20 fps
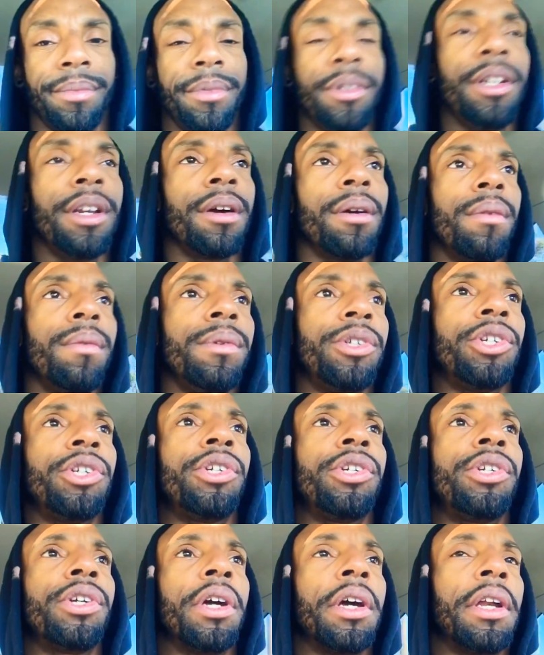you know,
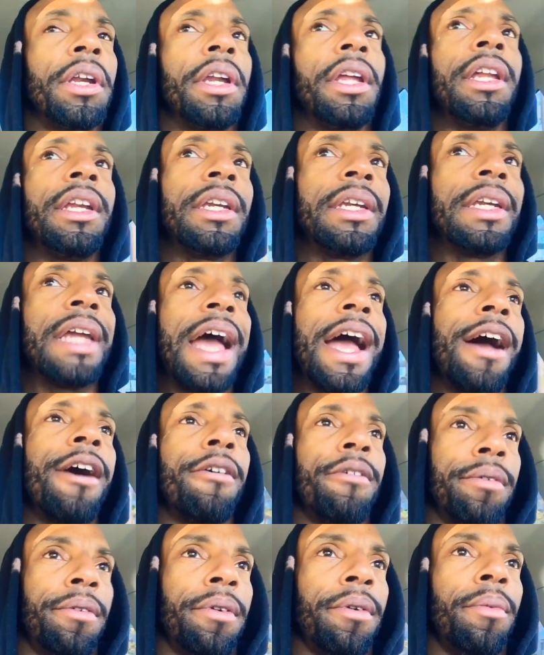shut it
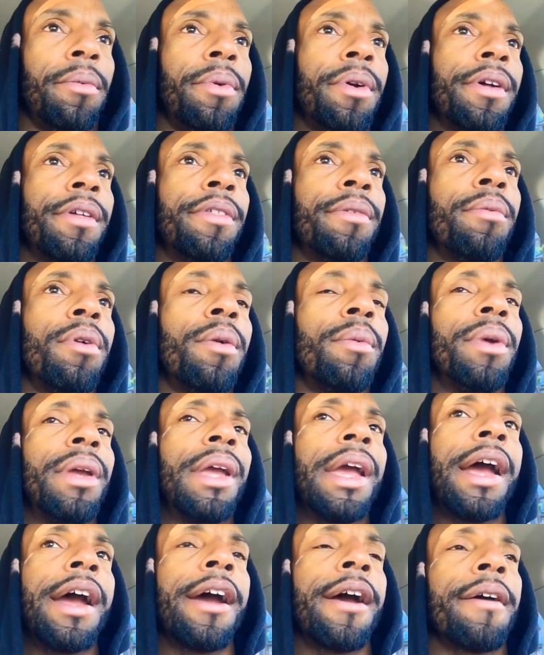down with what
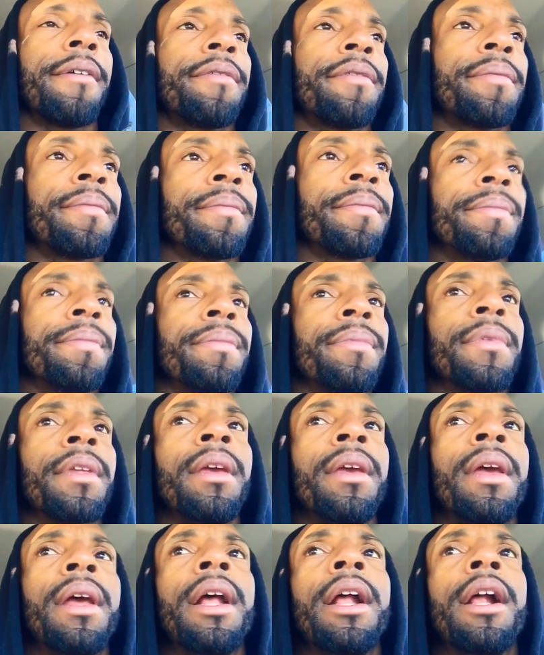we have.
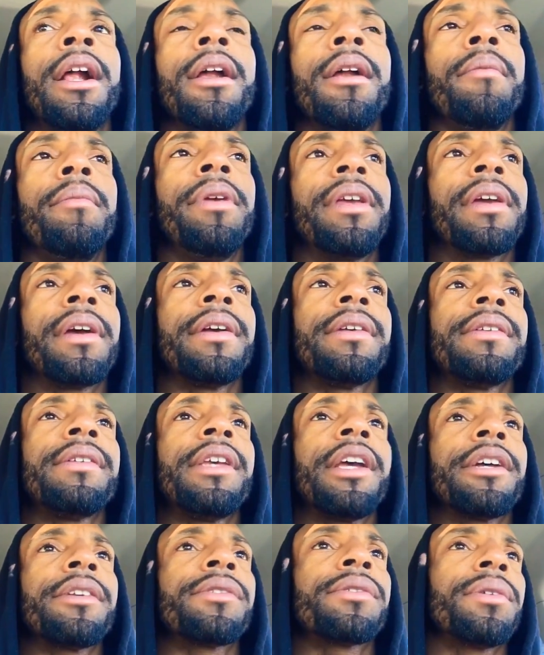Because
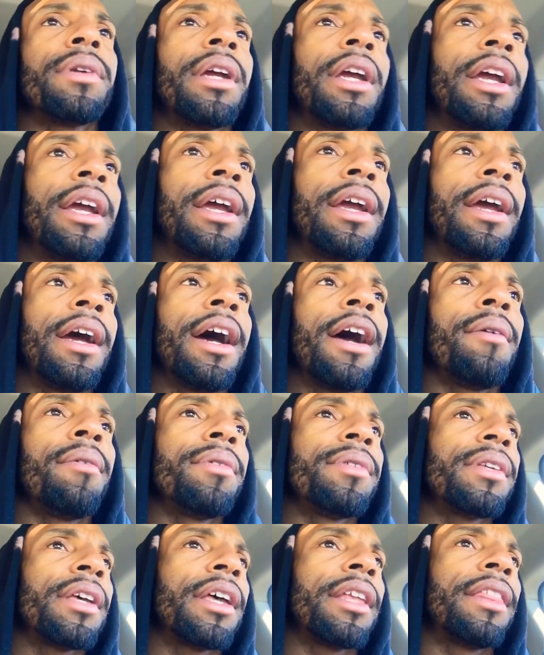yesterday I
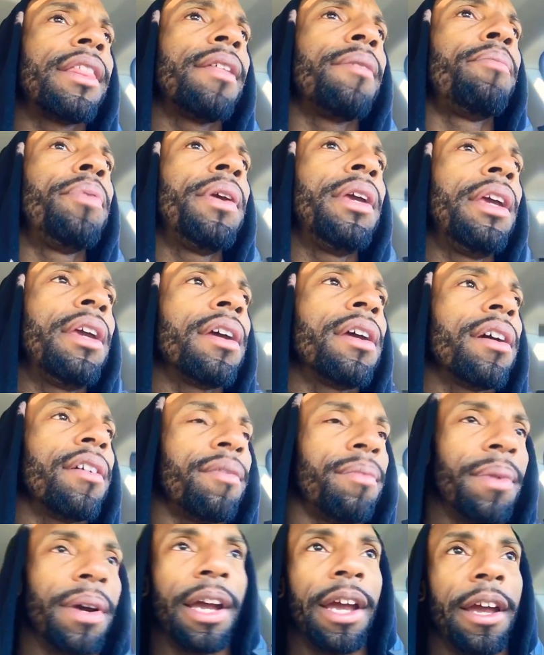was at the peak
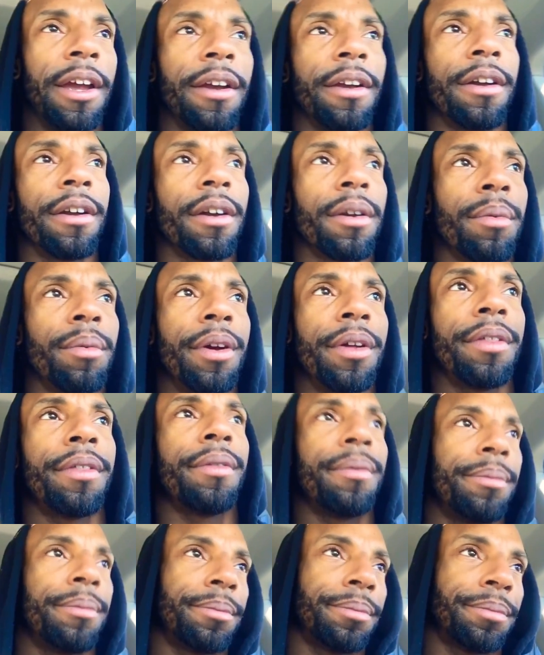of my anger with